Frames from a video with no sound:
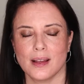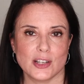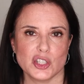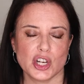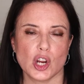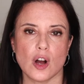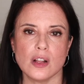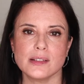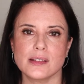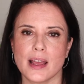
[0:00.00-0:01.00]
and she
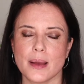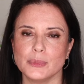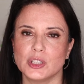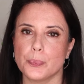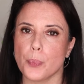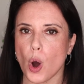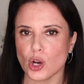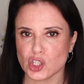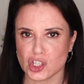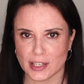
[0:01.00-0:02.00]
calls them the
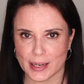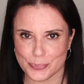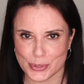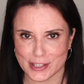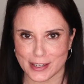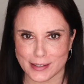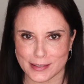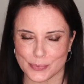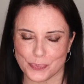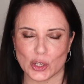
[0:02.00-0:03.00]
Posh
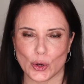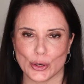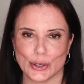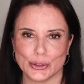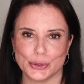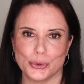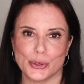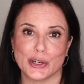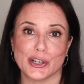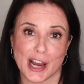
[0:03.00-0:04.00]
Lipsticks in honor to
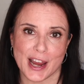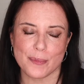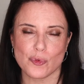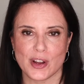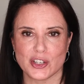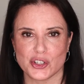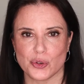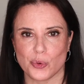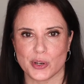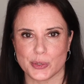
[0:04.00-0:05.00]
her name when she
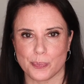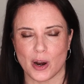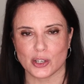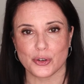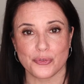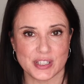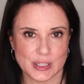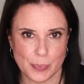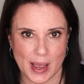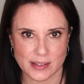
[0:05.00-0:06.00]
was part of the
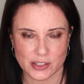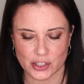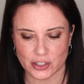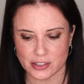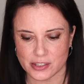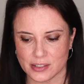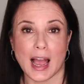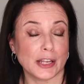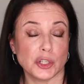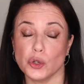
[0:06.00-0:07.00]
Spice Girls,
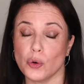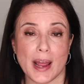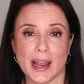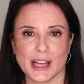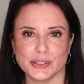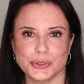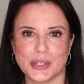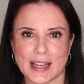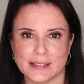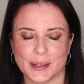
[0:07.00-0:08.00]
I knew I had to
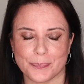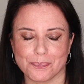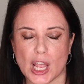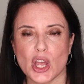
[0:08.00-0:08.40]
get them.